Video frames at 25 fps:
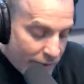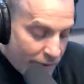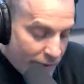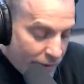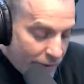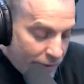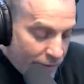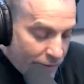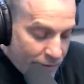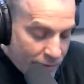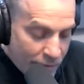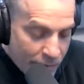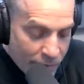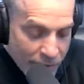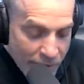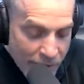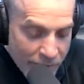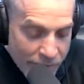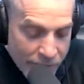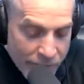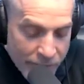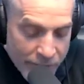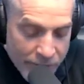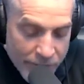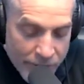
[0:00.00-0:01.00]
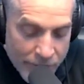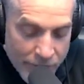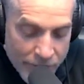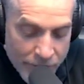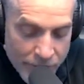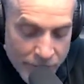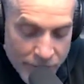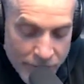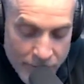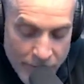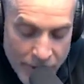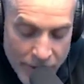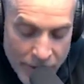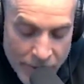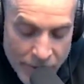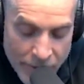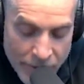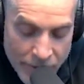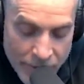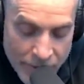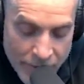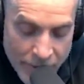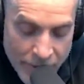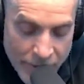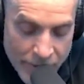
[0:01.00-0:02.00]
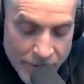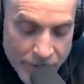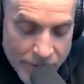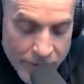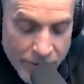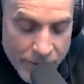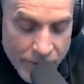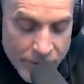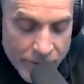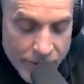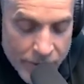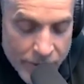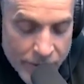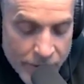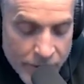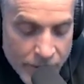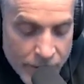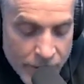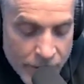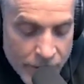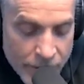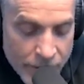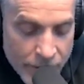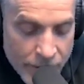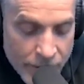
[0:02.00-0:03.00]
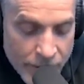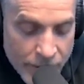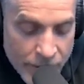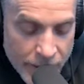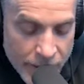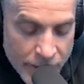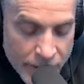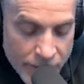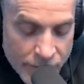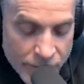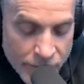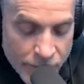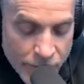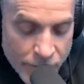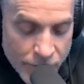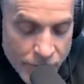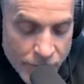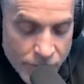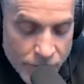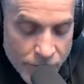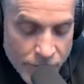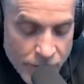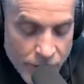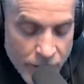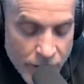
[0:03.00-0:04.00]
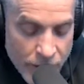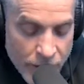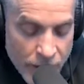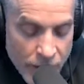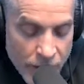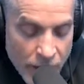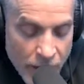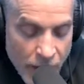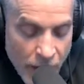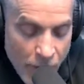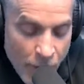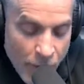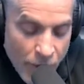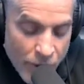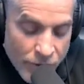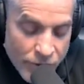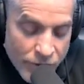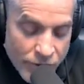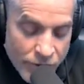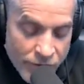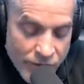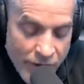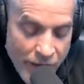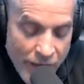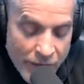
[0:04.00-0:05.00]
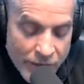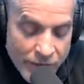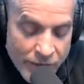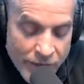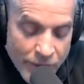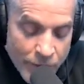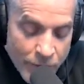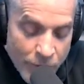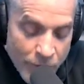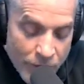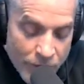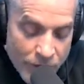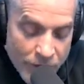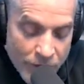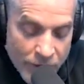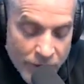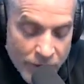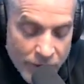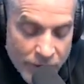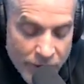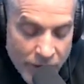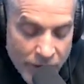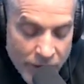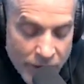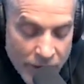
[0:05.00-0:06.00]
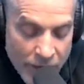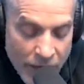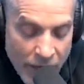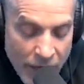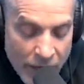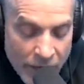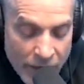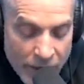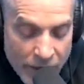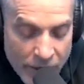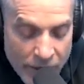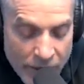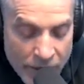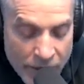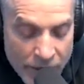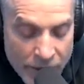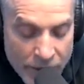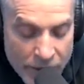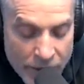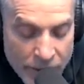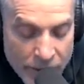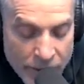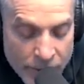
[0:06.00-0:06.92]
because we definitely could make this about uh, eating disorders, I want to just validate one thing and say that I think that